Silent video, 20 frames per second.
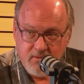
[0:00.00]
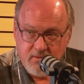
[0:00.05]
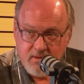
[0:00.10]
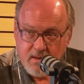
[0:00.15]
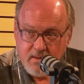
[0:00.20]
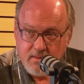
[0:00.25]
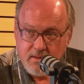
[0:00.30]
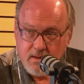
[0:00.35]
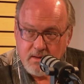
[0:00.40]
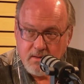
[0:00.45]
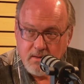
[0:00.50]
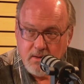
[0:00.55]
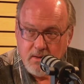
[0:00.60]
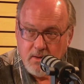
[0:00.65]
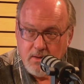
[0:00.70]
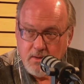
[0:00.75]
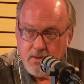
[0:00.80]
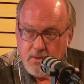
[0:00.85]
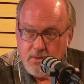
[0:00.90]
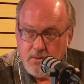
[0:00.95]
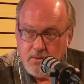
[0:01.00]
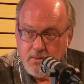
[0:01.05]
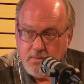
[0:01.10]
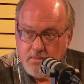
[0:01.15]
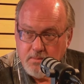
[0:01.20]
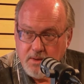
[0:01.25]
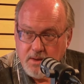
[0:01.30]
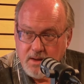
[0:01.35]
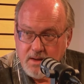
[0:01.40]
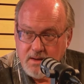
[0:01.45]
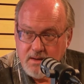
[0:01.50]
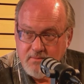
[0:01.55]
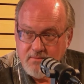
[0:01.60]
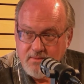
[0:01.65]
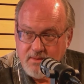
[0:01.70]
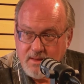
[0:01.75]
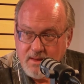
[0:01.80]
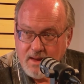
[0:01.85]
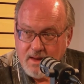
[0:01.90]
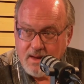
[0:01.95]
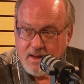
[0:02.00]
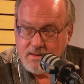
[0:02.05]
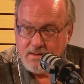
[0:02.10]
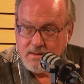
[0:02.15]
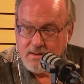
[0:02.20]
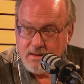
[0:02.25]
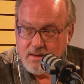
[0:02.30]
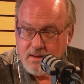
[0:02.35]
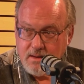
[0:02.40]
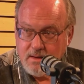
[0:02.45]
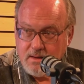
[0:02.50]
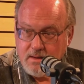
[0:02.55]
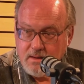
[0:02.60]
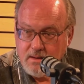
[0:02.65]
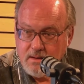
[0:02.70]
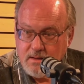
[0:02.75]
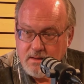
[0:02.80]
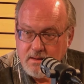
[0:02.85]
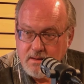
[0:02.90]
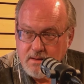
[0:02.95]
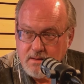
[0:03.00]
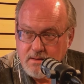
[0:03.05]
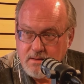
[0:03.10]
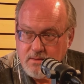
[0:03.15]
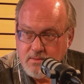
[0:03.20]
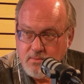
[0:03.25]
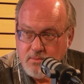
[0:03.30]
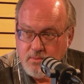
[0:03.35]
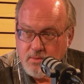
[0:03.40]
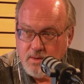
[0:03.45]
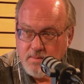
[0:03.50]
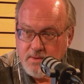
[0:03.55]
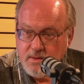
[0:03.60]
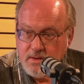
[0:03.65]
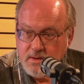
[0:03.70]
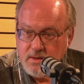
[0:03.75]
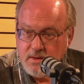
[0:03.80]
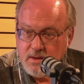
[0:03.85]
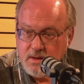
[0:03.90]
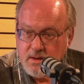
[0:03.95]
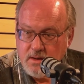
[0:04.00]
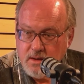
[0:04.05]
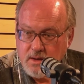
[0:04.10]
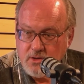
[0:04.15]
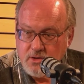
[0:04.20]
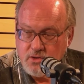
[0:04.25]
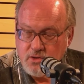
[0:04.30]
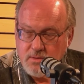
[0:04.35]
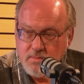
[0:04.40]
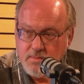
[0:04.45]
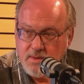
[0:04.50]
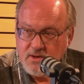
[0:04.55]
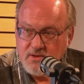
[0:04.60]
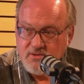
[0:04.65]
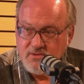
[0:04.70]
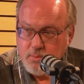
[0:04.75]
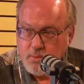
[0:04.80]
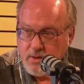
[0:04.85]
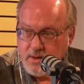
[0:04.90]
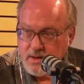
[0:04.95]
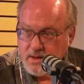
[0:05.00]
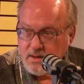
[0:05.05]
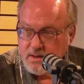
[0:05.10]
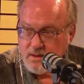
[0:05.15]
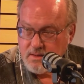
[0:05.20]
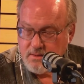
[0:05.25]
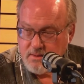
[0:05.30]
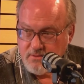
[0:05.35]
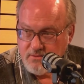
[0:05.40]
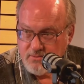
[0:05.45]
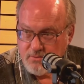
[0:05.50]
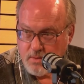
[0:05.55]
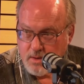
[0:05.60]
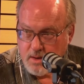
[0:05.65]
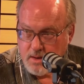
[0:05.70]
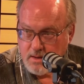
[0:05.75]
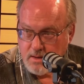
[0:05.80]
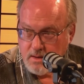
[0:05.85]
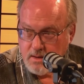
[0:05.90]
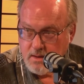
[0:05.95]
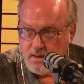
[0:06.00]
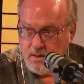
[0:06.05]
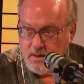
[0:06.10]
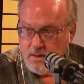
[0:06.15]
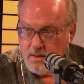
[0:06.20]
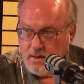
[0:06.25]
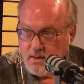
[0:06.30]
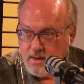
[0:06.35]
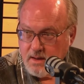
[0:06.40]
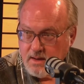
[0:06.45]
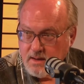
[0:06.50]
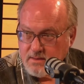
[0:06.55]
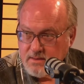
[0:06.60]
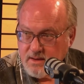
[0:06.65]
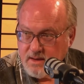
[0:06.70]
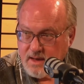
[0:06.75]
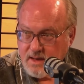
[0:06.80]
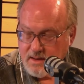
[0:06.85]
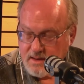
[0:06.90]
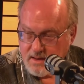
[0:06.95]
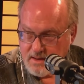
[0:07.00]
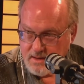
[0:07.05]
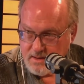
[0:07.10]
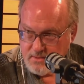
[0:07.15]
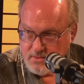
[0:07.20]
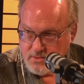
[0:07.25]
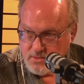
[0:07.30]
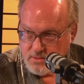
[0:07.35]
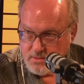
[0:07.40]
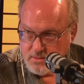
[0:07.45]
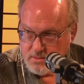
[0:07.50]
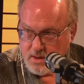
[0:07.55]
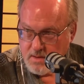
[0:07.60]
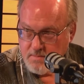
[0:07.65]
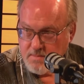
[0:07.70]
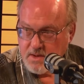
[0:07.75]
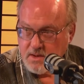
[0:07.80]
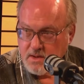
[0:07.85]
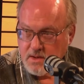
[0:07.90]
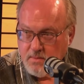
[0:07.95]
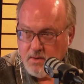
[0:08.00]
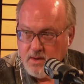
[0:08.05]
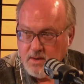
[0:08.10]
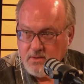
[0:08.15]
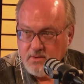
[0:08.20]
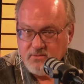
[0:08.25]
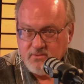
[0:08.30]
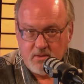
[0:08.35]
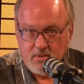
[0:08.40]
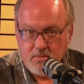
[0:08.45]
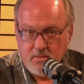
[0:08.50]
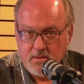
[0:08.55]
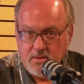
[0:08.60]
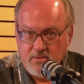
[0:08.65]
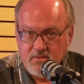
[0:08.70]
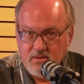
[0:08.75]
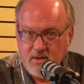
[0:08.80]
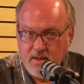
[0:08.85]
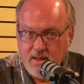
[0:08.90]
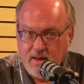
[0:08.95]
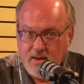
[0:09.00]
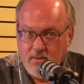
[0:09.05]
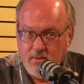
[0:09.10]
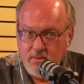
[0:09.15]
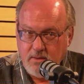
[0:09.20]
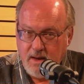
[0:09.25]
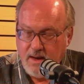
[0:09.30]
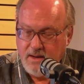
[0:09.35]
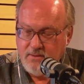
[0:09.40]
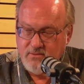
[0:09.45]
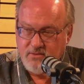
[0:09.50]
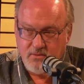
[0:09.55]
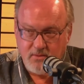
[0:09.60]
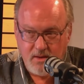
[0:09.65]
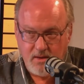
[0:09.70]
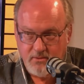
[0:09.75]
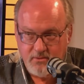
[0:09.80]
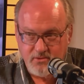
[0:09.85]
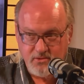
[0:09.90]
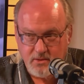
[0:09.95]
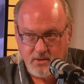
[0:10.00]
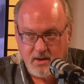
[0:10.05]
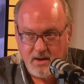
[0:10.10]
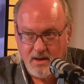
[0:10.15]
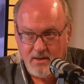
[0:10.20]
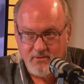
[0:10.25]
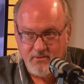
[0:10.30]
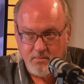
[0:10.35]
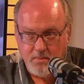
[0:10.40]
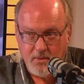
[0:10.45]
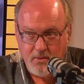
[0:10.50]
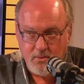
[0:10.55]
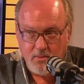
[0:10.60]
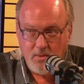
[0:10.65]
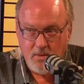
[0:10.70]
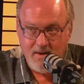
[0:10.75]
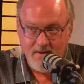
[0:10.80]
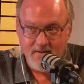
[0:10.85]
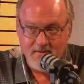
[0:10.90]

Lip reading: out there who believe that that women shouldn't be exploited in this way at that age. I mean, come on. That whole cancel culture cuts both ways.